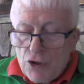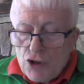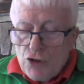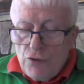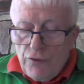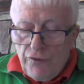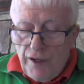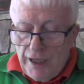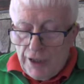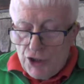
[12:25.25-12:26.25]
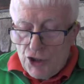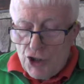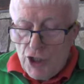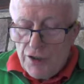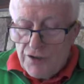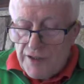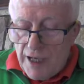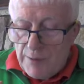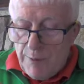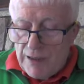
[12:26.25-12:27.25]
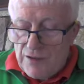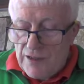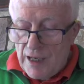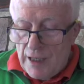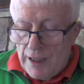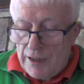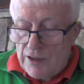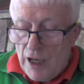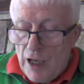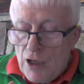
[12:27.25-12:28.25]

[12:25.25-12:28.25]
two fish side by side